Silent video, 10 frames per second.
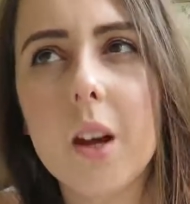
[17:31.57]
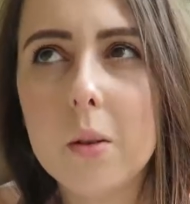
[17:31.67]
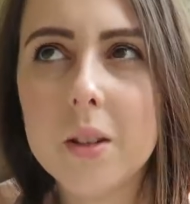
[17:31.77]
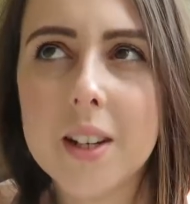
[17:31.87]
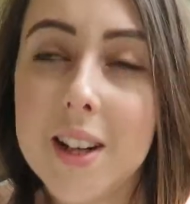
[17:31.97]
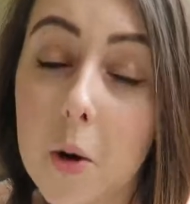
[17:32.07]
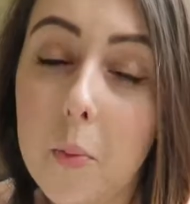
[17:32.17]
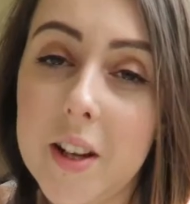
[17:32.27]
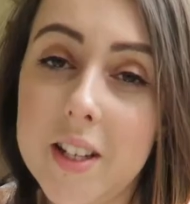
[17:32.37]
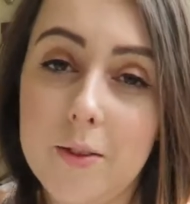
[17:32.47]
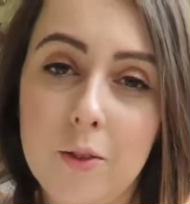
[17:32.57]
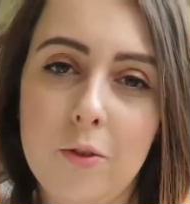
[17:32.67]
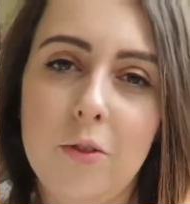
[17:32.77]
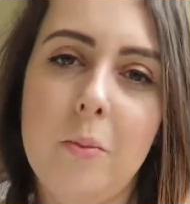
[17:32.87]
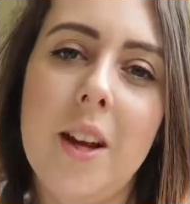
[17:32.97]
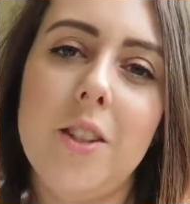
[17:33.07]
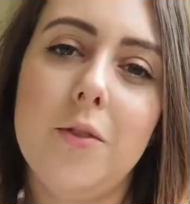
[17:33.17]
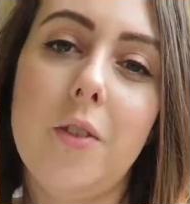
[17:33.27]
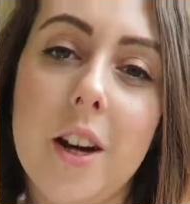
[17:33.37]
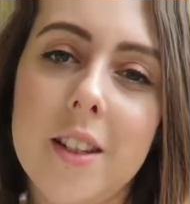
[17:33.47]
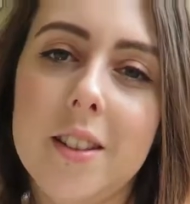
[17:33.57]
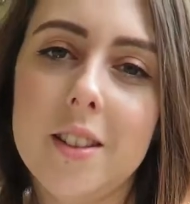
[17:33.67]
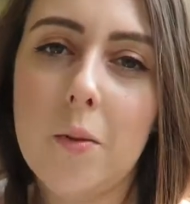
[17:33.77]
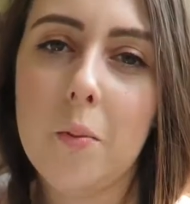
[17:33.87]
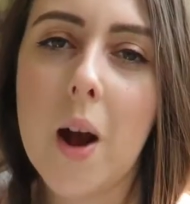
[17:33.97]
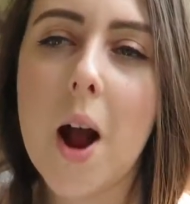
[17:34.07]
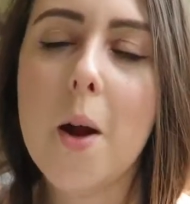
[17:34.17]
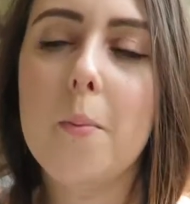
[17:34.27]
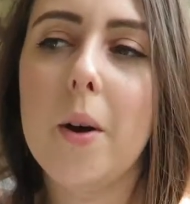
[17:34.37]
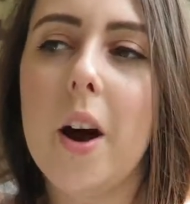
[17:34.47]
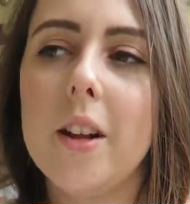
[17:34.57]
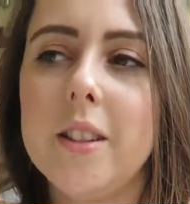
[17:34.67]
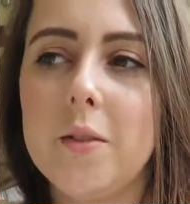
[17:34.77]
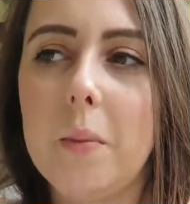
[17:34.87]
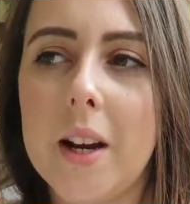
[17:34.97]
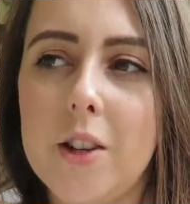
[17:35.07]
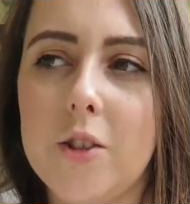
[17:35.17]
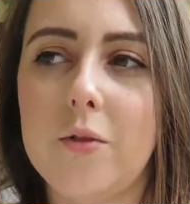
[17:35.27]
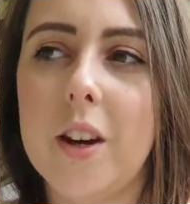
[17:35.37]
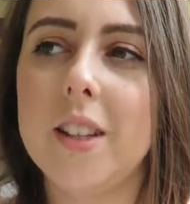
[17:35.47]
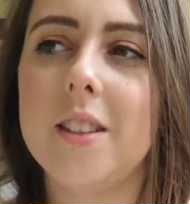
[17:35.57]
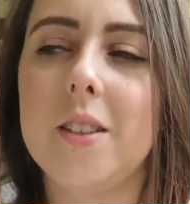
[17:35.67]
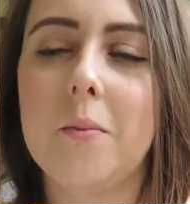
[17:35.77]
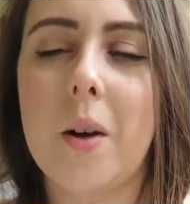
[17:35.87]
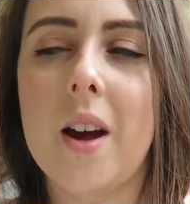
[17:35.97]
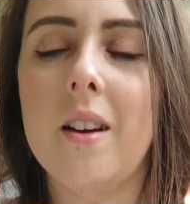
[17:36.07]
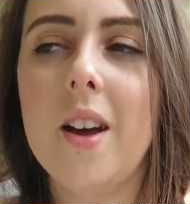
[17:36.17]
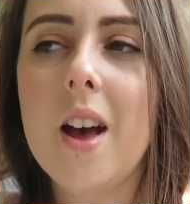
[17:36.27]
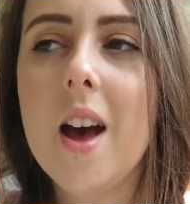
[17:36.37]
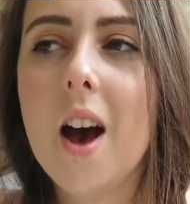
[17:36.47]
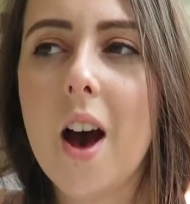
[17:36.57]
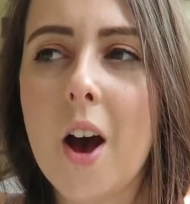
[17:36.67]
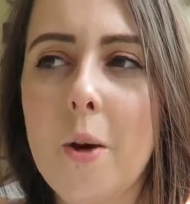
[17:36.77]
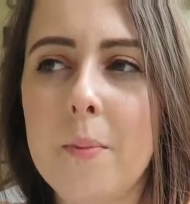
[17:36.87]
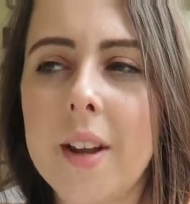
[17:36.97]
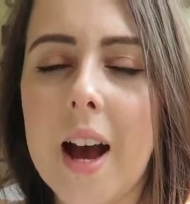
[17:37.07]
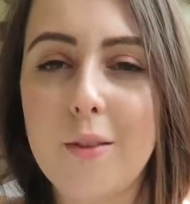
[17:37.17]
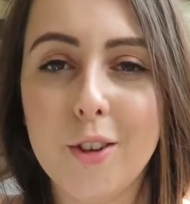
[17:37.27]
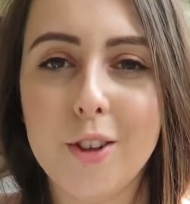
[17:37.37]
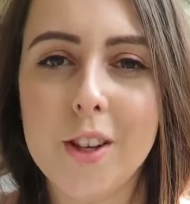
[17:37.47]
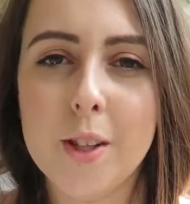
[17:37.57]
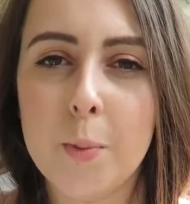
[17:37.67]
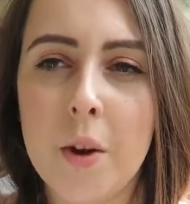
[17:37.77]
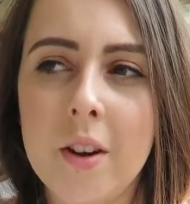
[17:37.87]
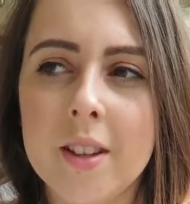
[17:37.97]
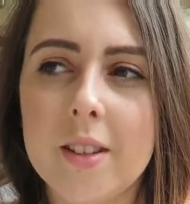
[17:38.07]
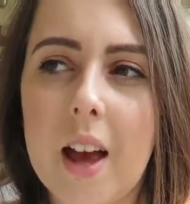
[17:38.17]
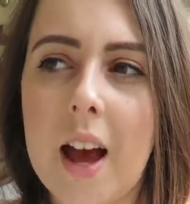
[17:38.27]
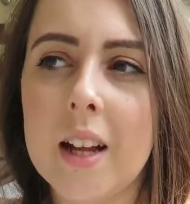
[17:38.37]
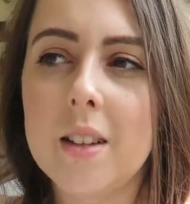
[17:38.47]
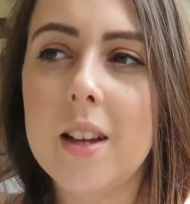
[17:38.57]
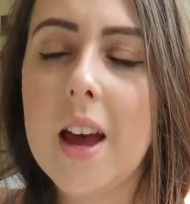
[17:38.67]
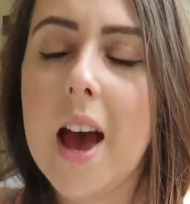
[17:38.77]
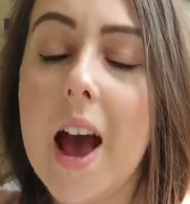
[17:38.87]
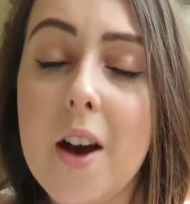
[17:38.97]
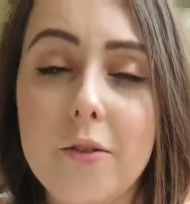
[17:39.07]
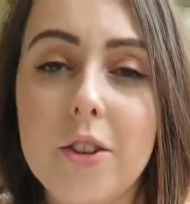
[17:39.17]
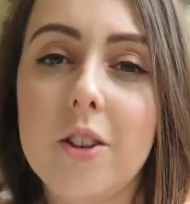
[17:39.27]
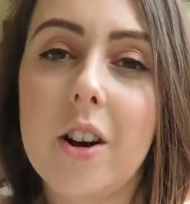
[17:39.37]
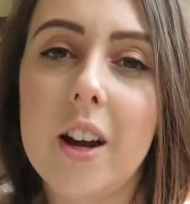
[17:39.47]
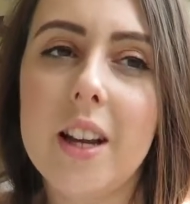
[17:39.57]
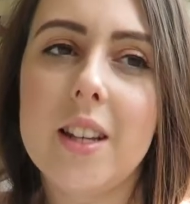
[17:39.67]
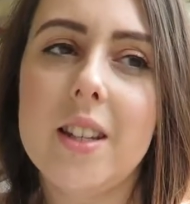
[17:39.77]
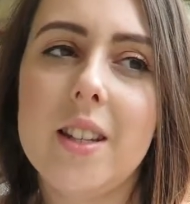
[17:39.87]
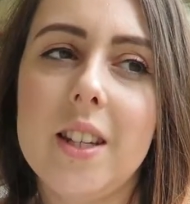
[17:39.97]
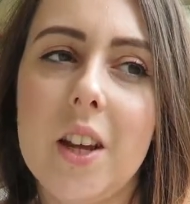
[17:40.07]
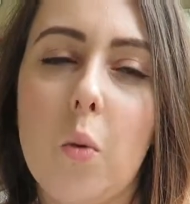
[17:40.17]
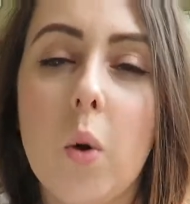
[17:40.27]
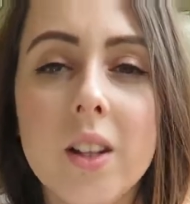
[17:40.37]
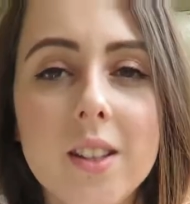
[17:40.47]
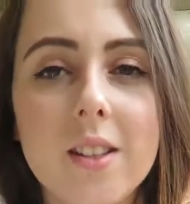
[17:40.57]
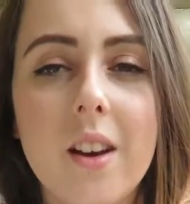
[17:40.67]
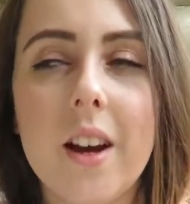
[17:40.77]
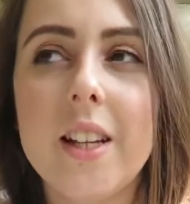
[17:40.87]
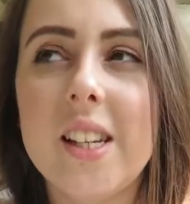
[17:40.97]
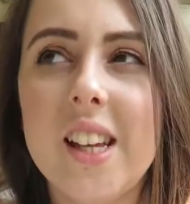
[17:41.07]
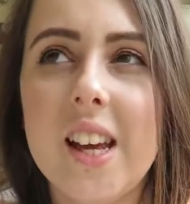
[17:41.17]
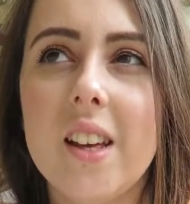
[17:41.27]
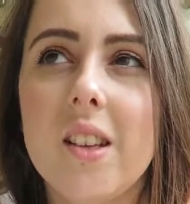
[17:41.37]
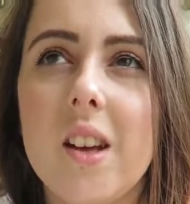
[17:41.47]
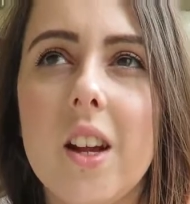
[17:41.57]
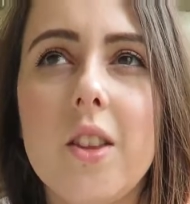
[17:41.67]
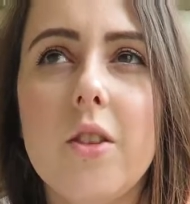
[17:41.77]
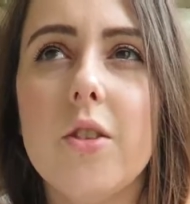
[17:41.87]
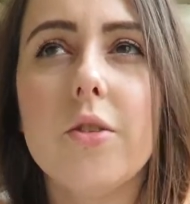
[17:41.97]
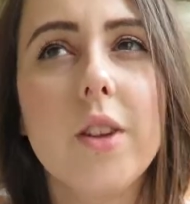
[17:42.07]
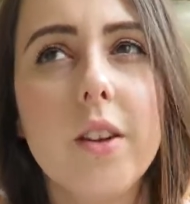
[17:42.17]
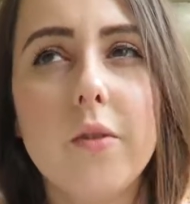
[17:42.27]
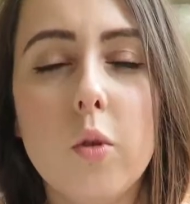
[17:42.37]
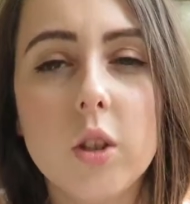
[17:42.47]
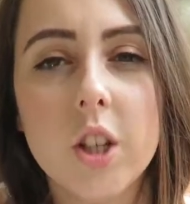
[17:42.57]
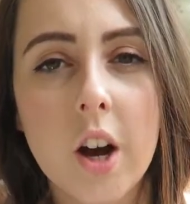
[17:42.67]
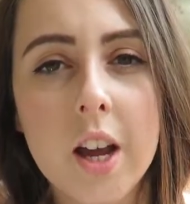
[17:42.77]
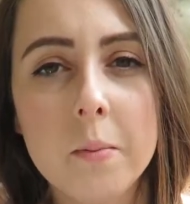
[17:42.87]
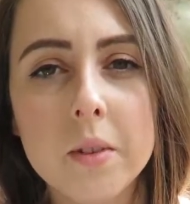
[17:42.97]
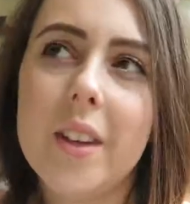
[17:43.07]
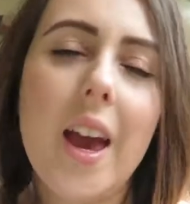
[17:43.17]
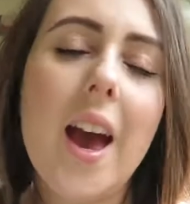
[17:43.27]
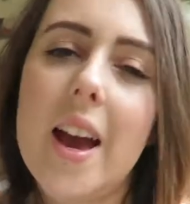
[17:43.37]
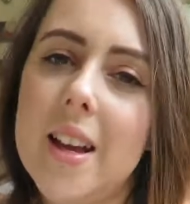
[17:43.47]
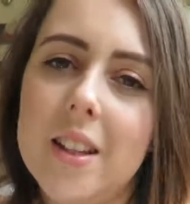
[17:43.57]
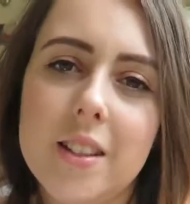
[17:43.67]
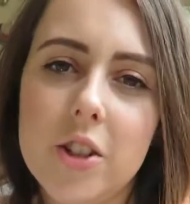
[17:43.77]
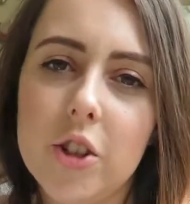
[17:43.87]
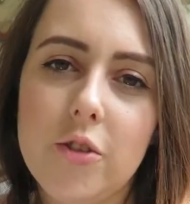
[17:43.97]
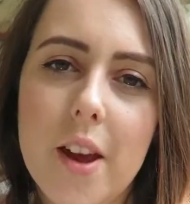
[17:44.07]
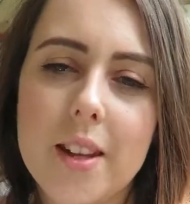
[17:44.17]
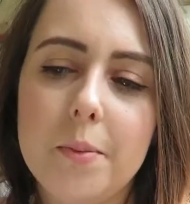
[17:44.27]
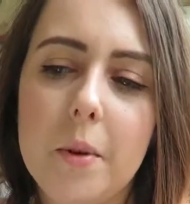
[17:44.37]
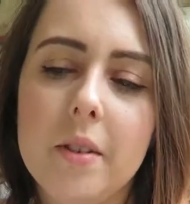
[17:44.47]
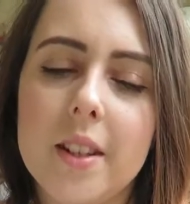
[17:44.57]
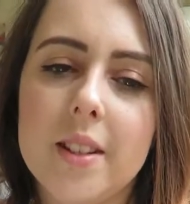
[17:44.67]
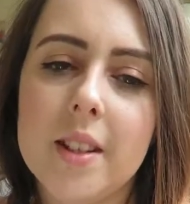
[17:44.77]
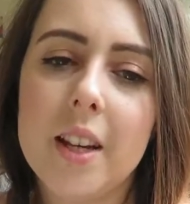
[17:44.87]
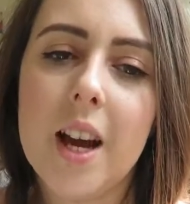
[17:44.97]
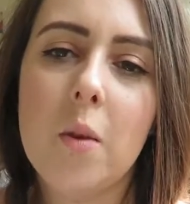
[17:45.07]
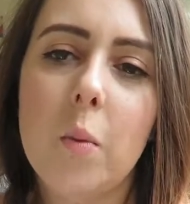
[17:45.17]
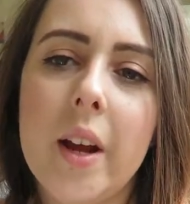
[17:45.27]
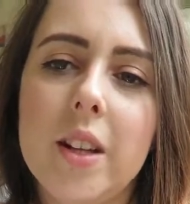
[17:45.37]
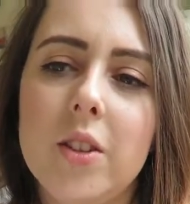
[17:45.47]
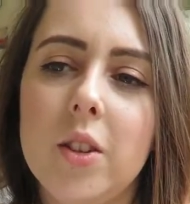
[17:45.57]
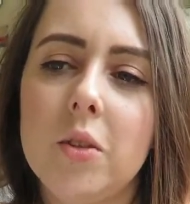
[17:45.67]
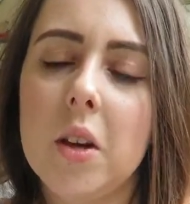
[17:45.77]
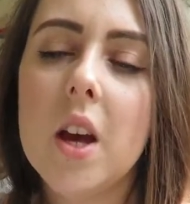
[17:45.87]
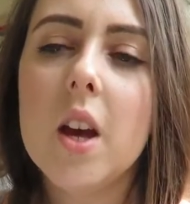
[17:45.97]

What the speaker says: it was a little bit difficult for me to find somewhere, but I did manage to find somewhere and have a good experience. And after I did it once, I did it another 3-4 times. Yeah, it's such a great experience, and I can't wait to